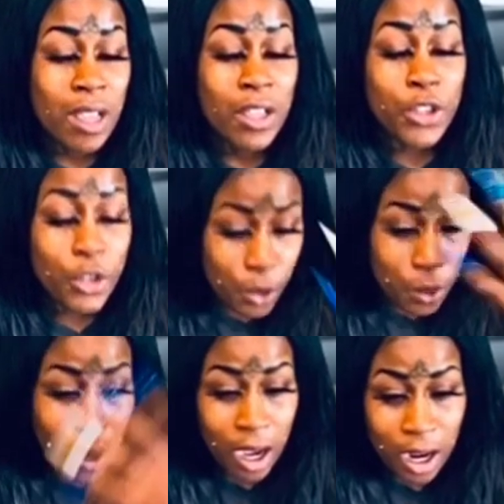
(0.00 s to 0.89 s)
You
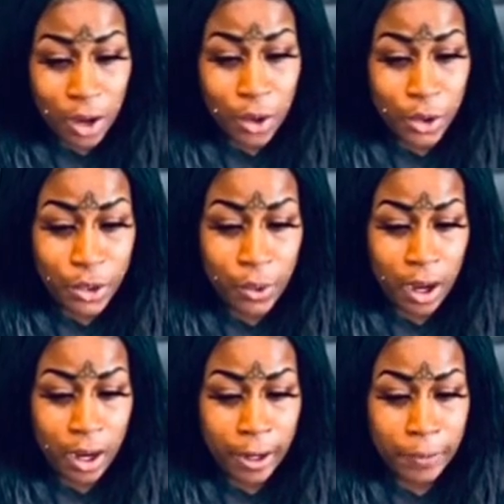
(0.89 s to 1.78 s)
are who you
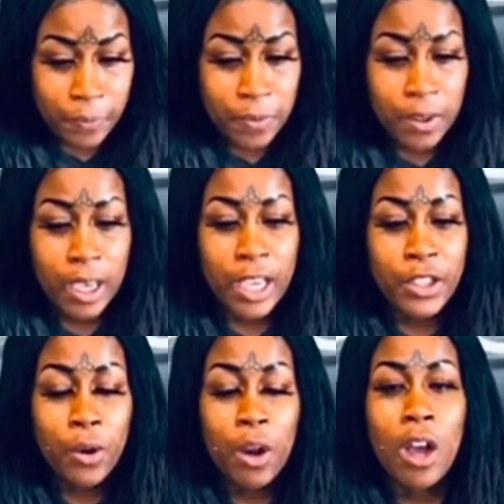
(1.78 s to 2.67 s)
are, and
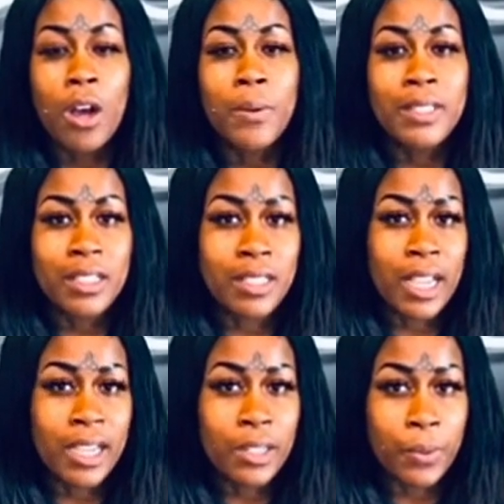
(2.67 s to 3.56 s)
you are always
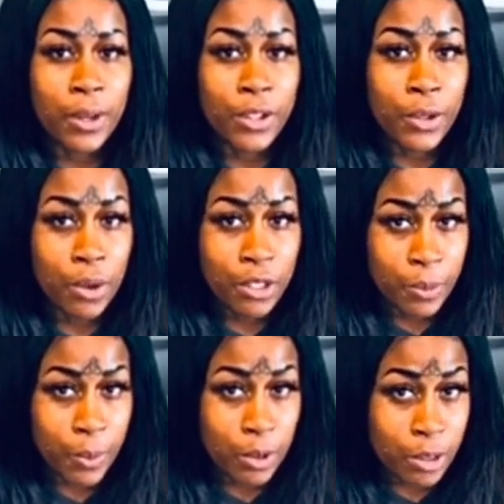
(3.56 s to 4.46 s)
exactly where you are
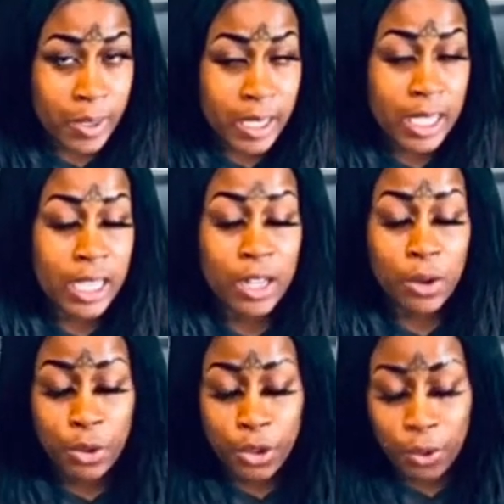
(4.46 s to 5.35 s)
supposed to be and
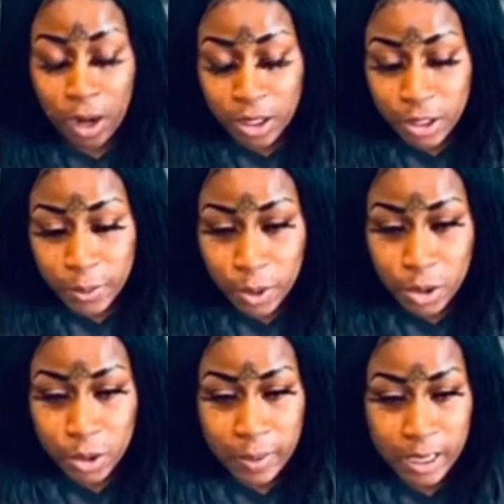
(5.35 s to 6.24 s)
who you are supposed
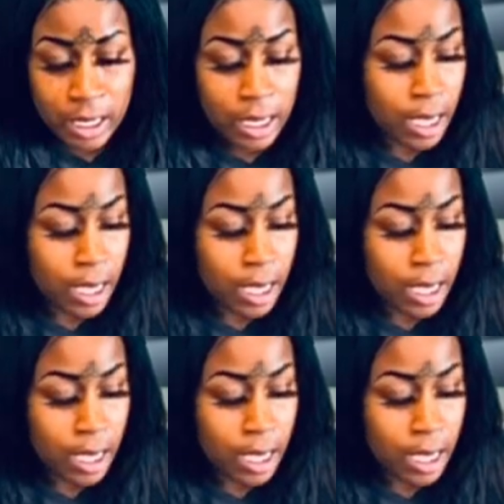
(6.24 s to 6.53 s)
to be.